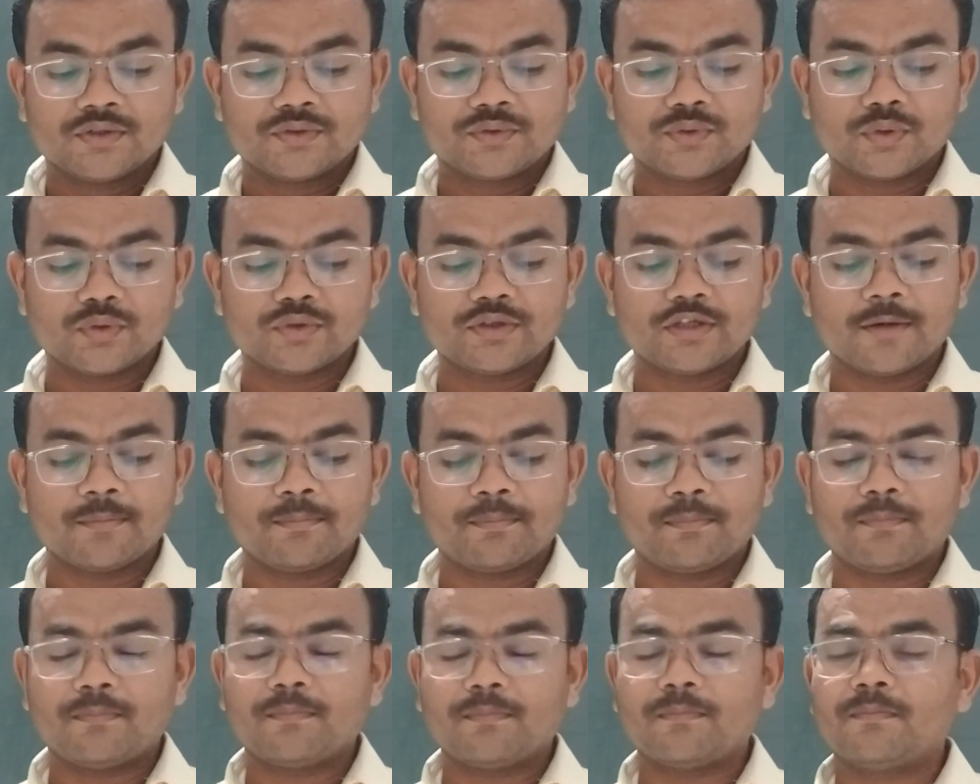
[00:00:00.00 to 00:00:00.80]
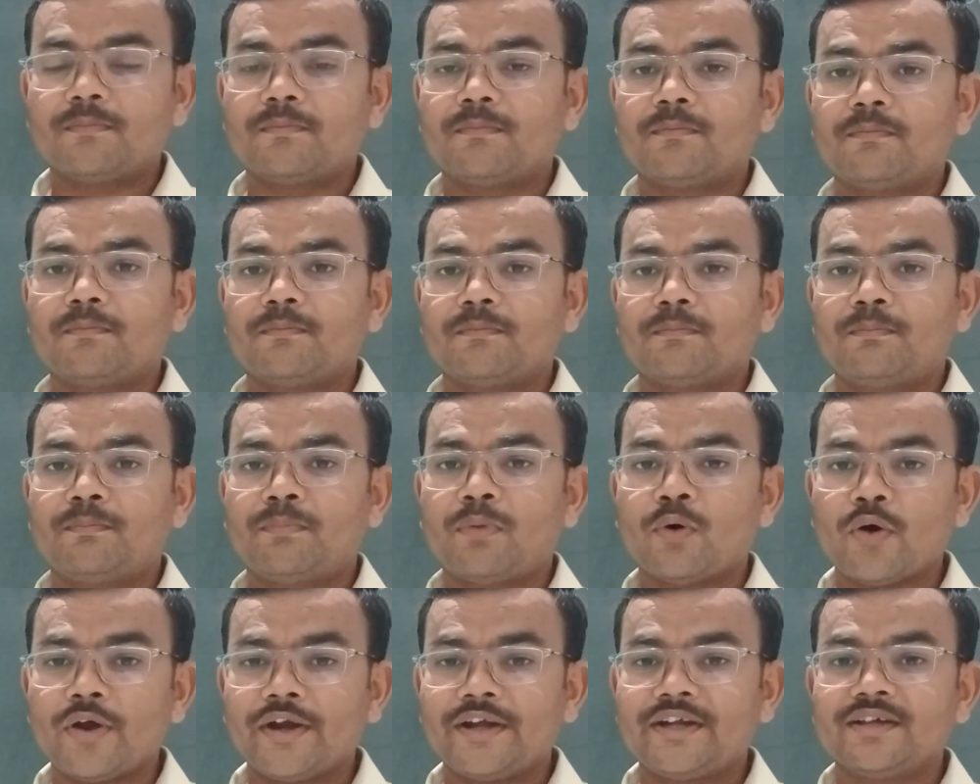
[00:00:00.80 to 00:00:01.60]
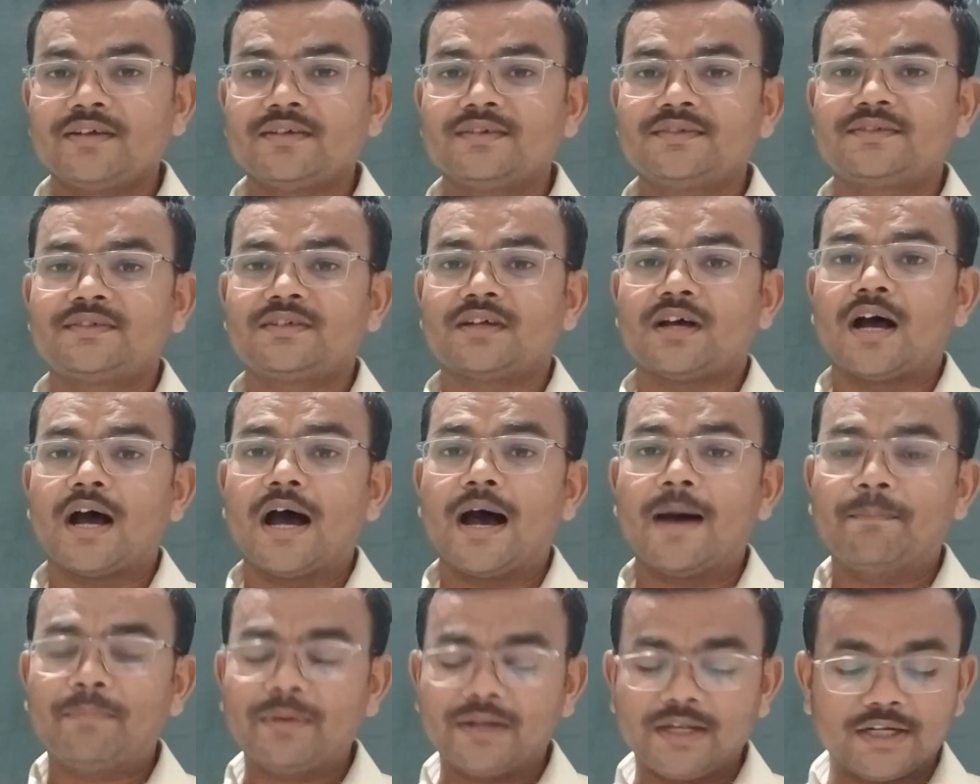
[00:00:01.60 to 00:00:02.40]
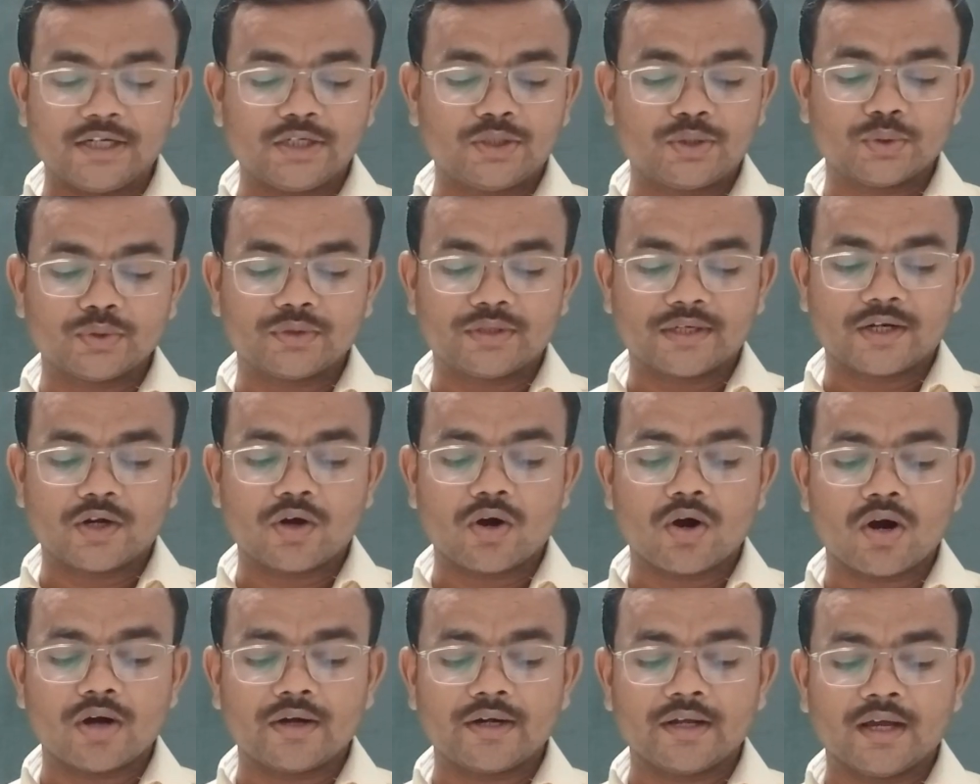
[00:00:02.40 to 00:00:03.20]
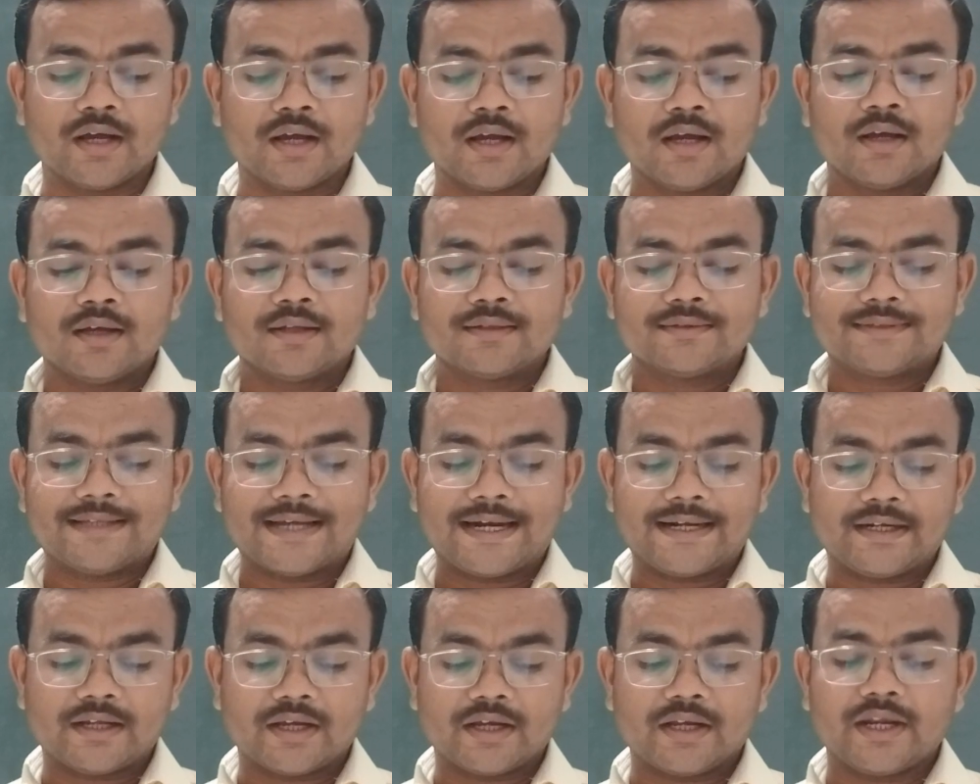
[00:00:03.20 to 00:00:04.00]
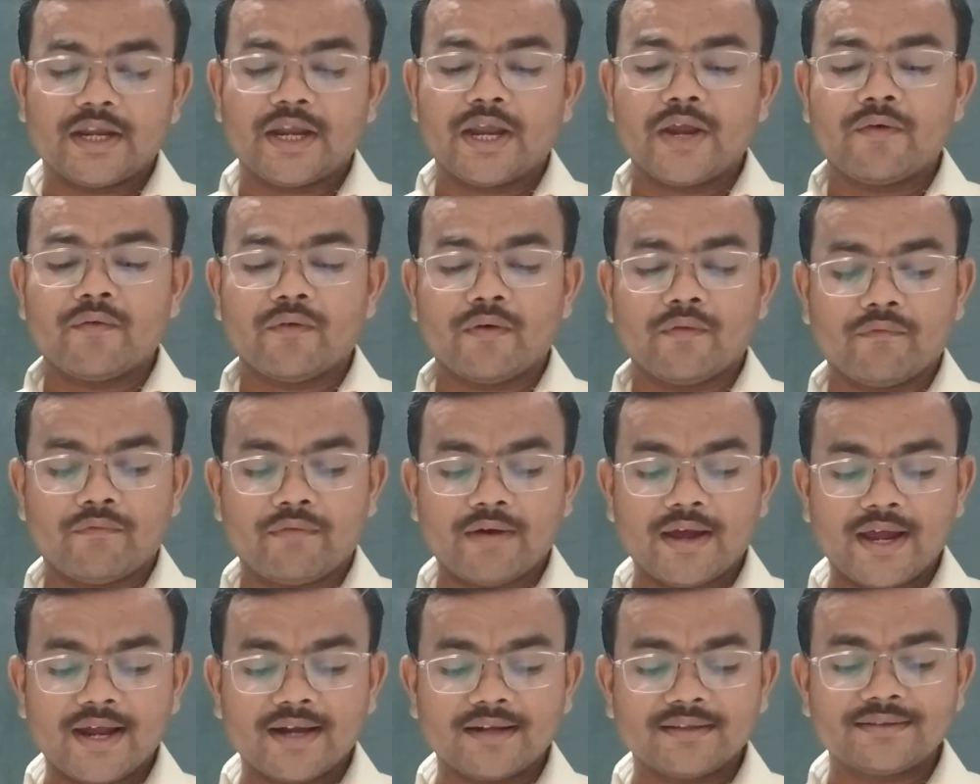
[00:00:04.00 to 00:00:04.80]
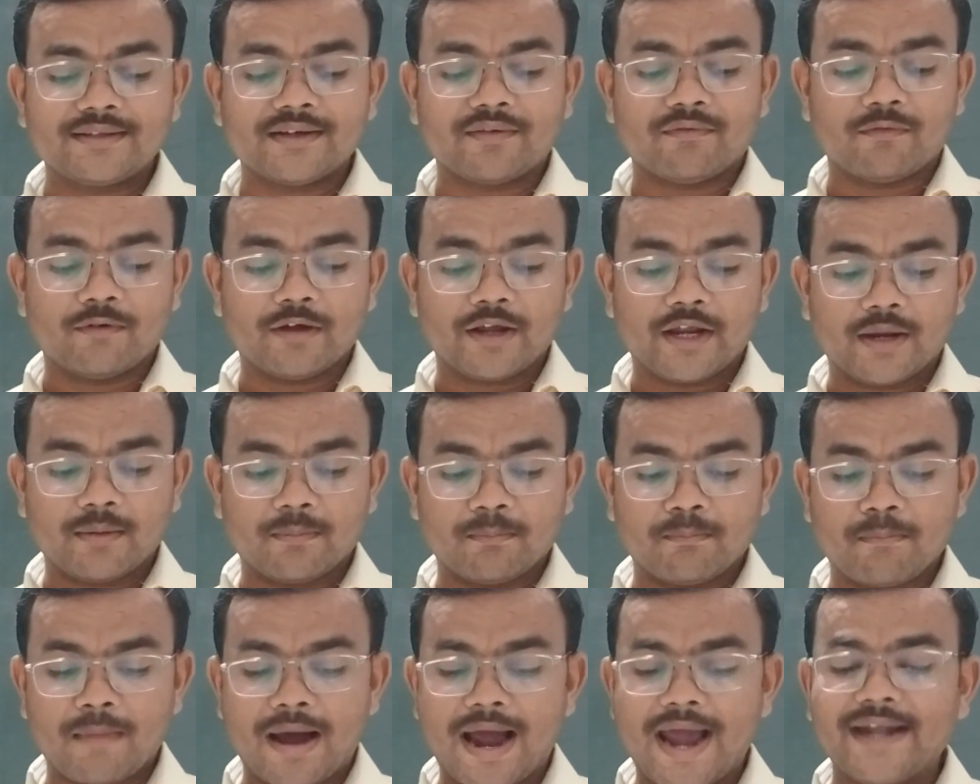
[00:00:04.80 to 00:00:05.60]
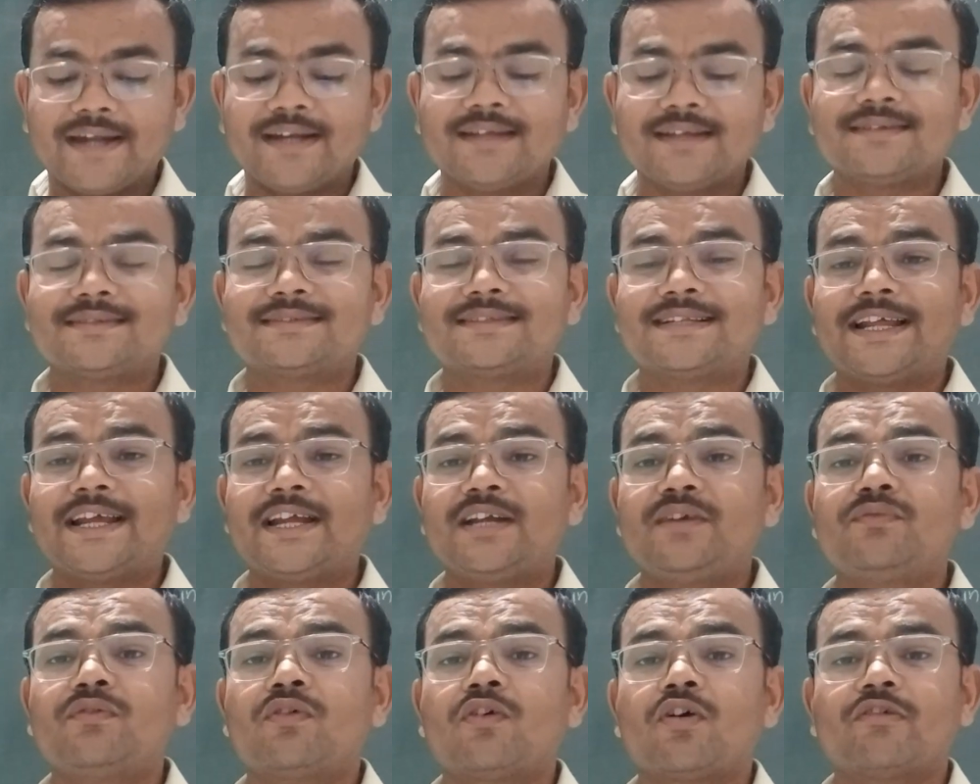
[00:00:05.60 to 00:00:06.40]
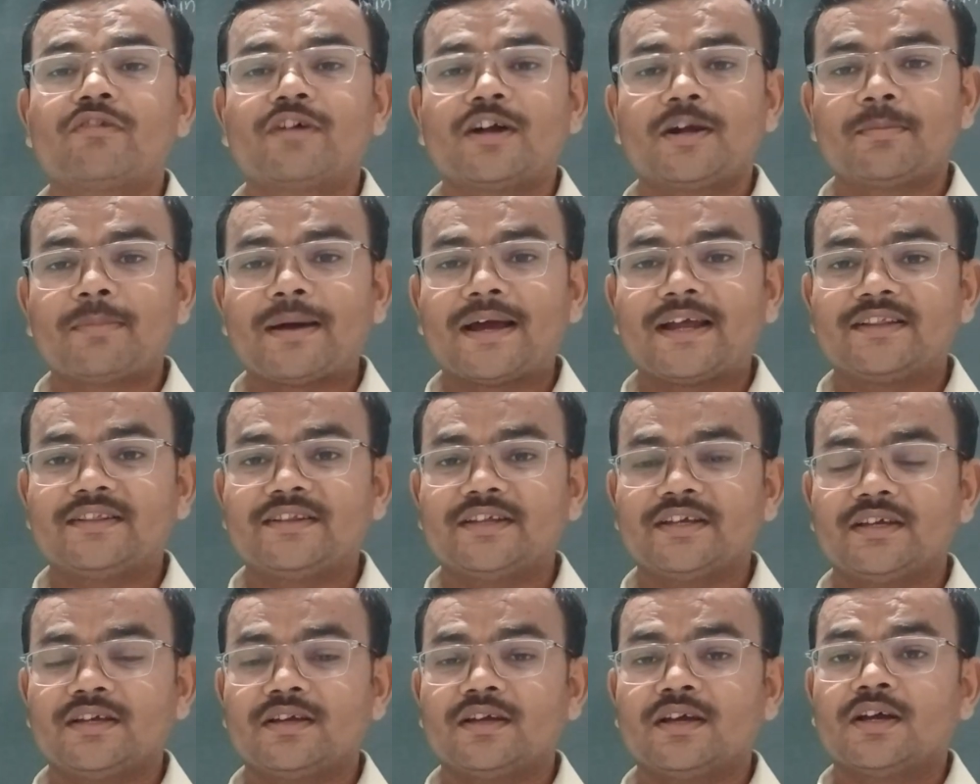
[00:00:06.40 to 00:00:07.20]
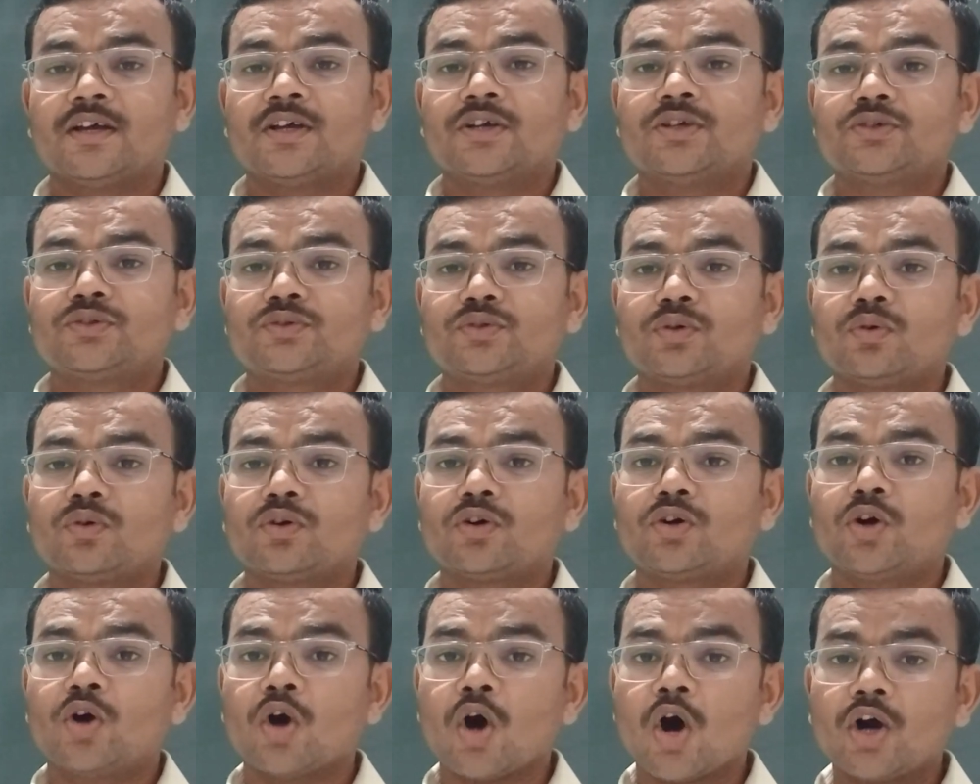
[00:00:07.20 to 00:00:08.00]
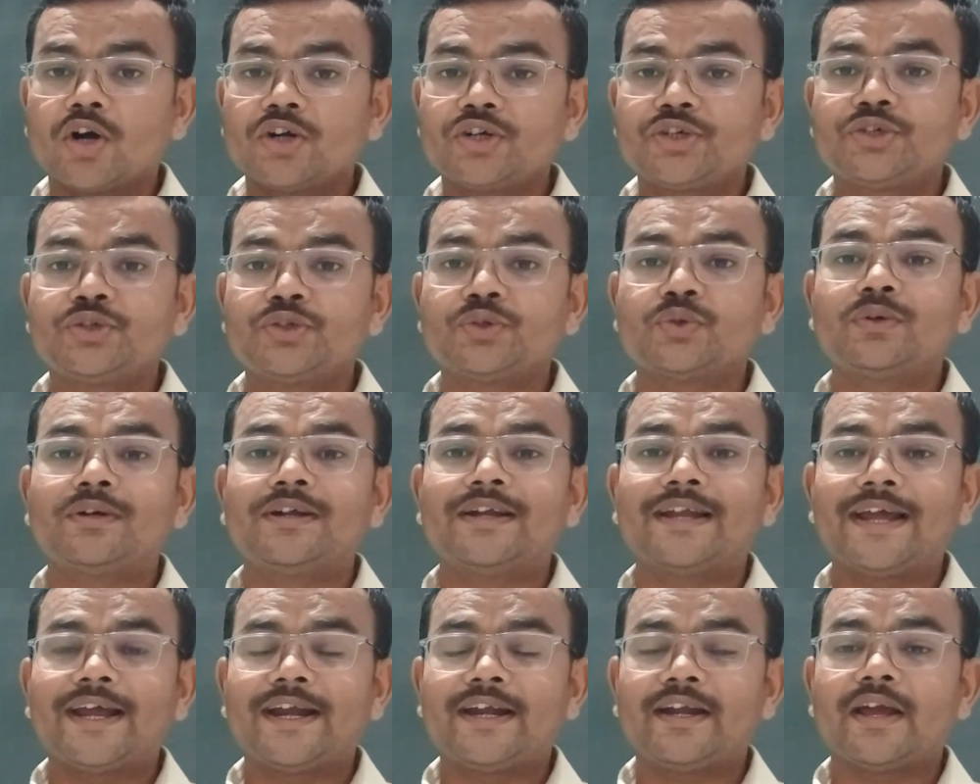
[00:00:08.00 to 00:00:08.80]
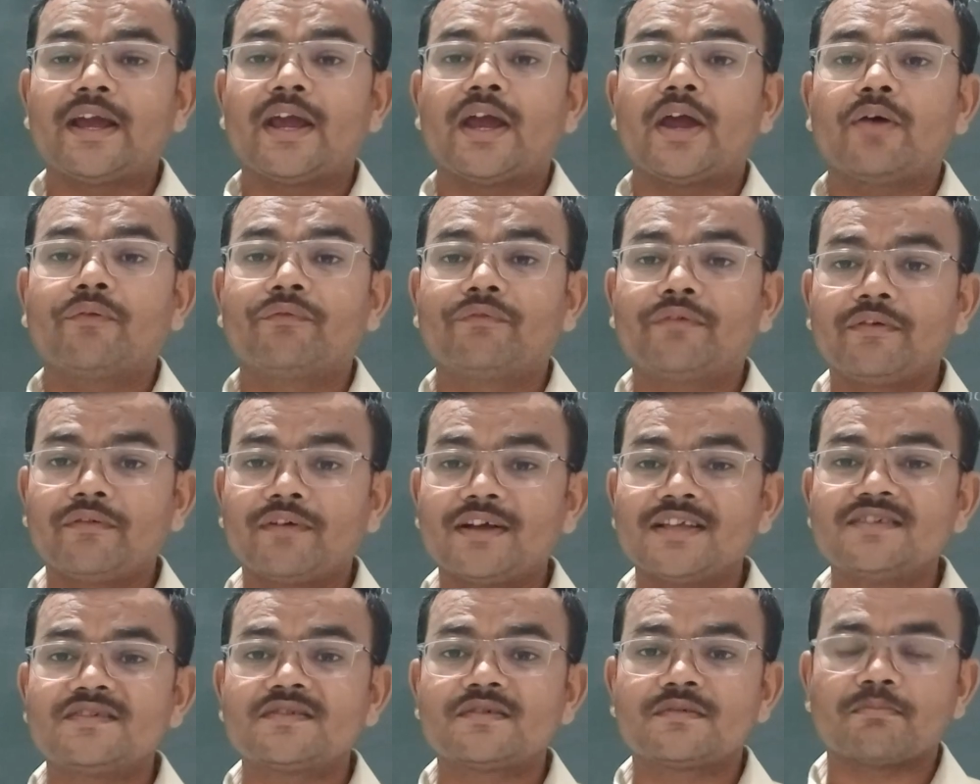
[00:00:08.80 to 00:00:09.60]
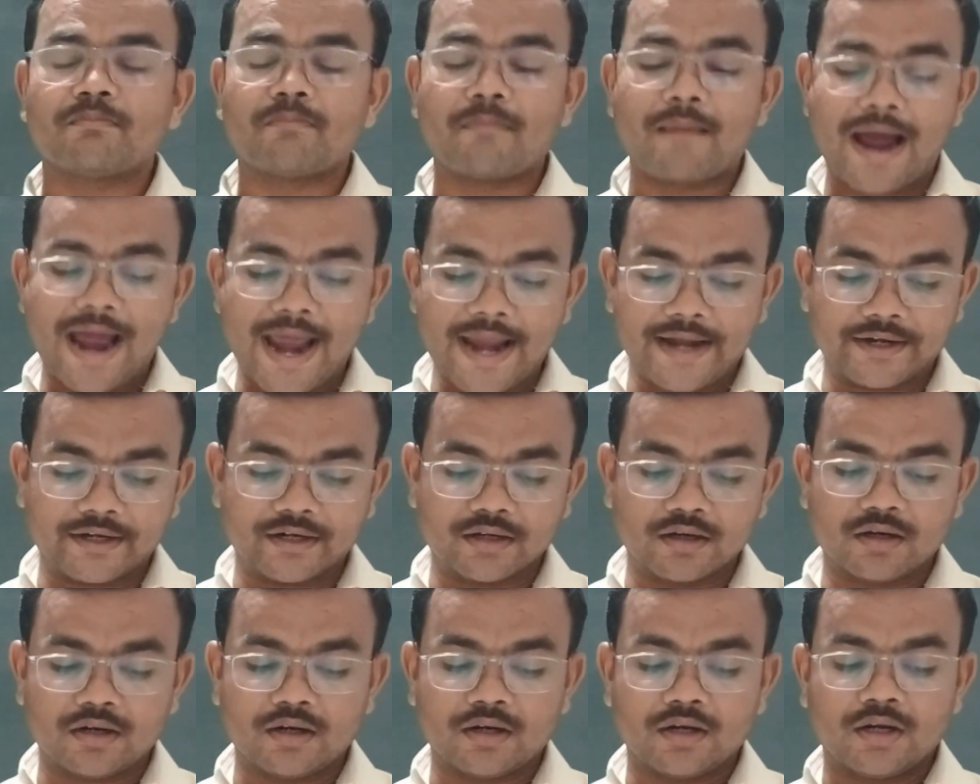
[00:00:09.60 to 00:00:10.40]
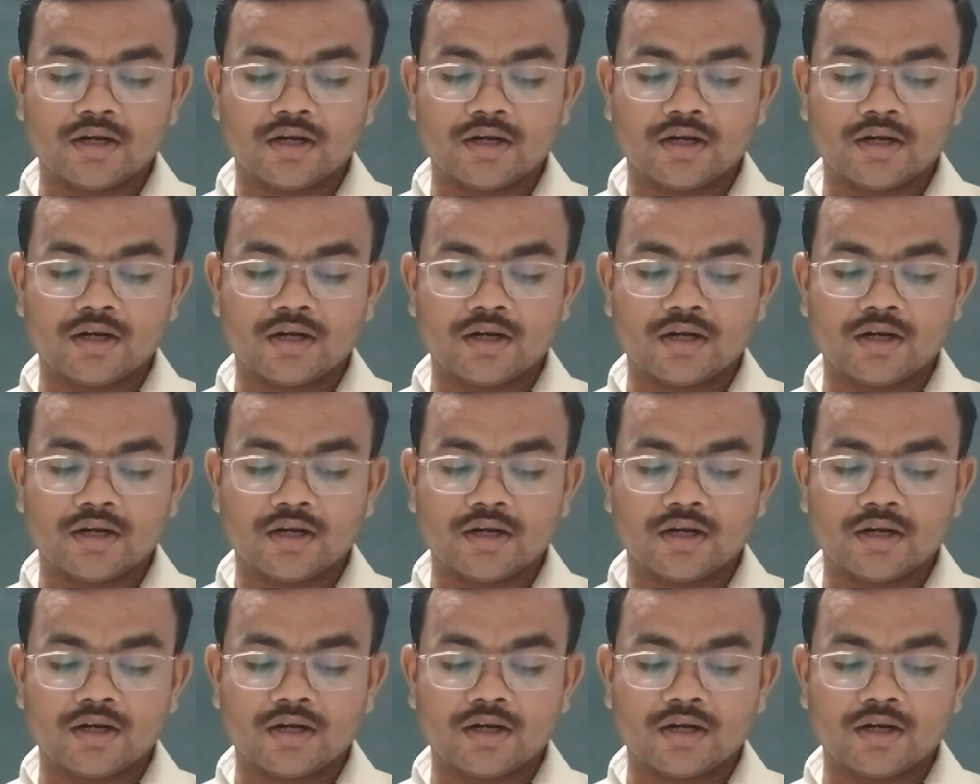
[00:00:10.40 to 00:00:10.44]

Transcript: So the poet is appealing to the God that where the mind is laid forward by thee, so God should lead everyone's mind